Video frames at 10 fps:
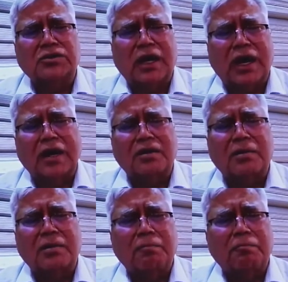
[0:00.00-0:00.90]
are
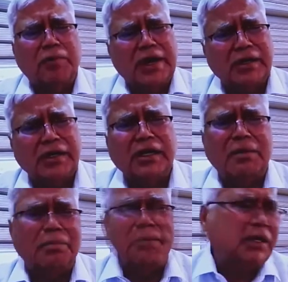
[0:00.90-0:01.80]
varied and
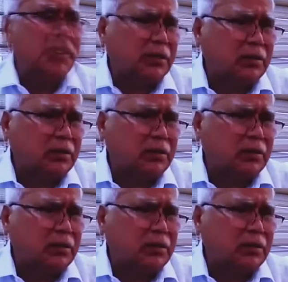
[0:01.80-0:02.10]
many,